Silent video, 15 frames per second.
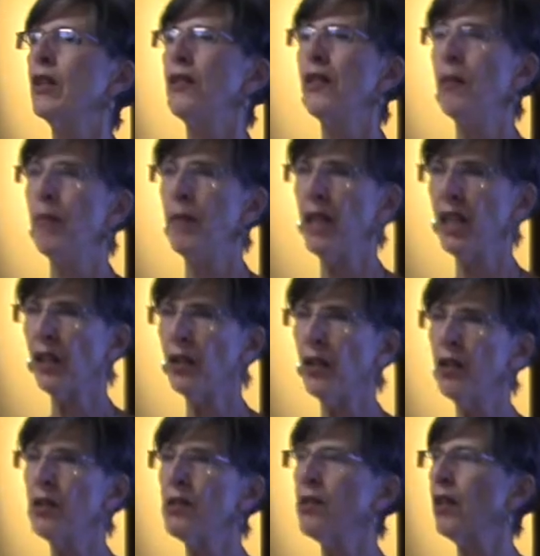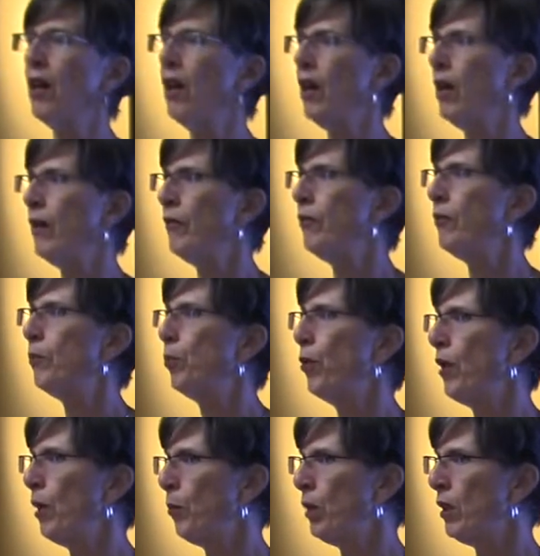The makers of
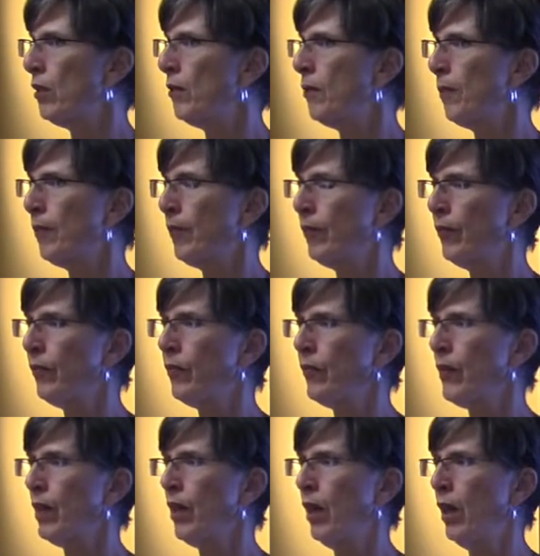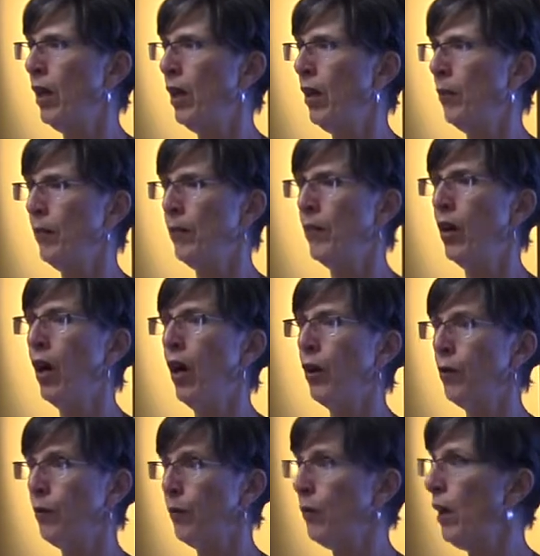Premarin
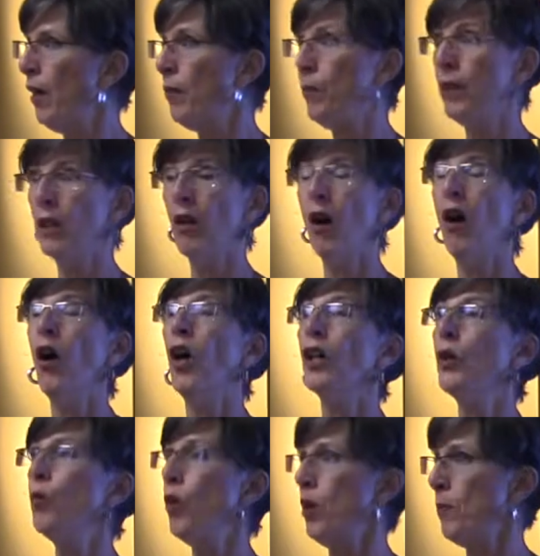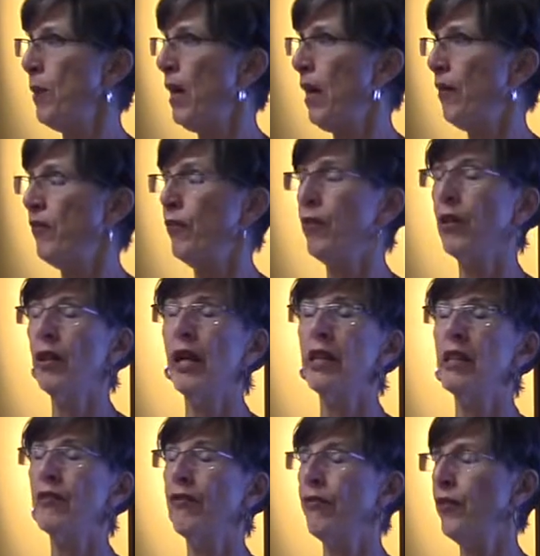have been on a warpath for the
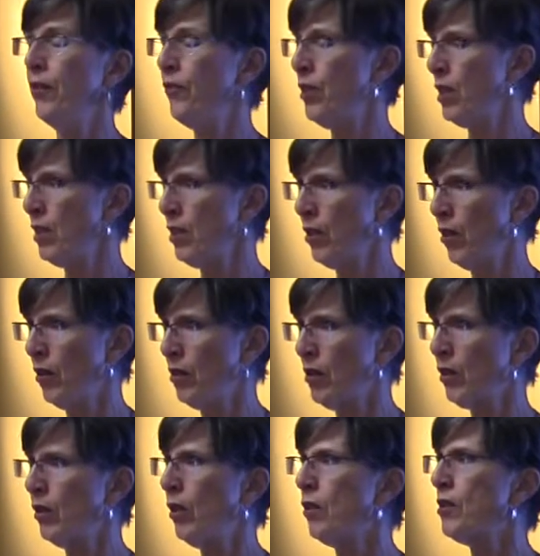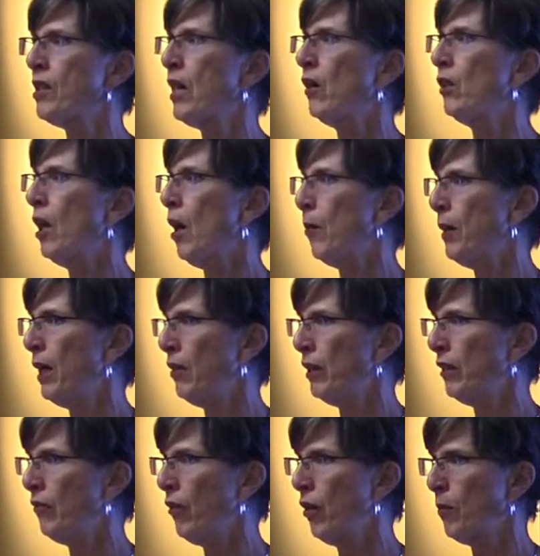last 15 years to close down
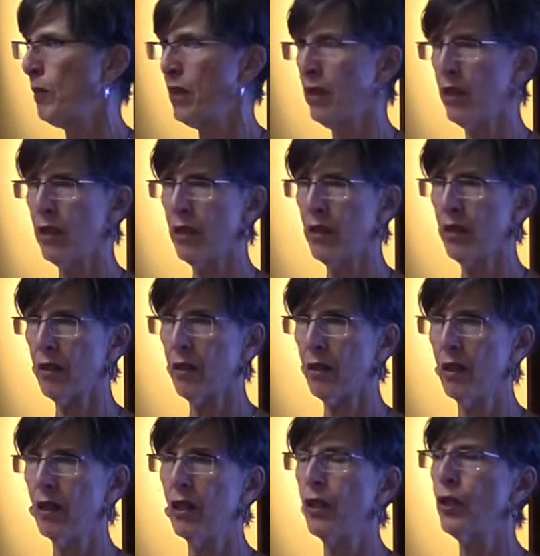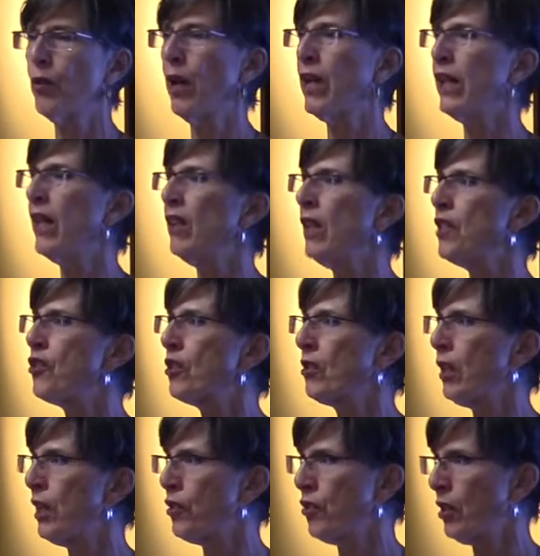compounding pharmacies, trying to get
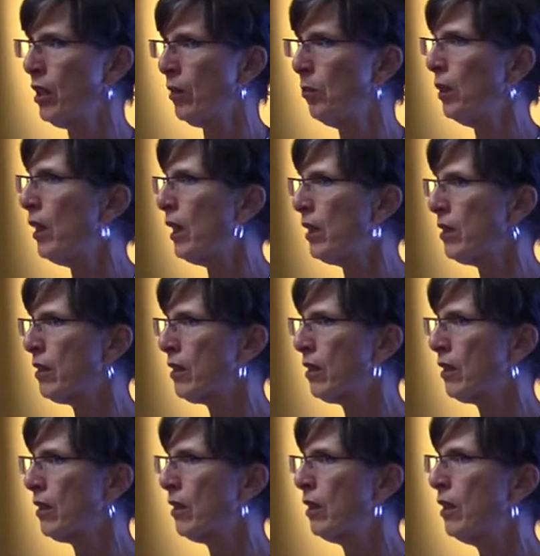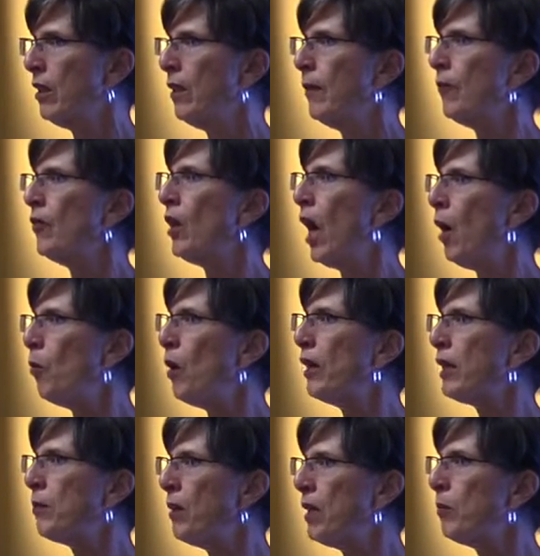legislation in place, not
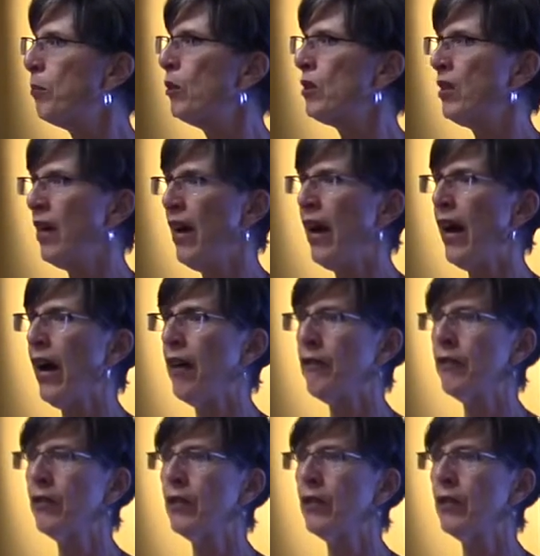wanting people to have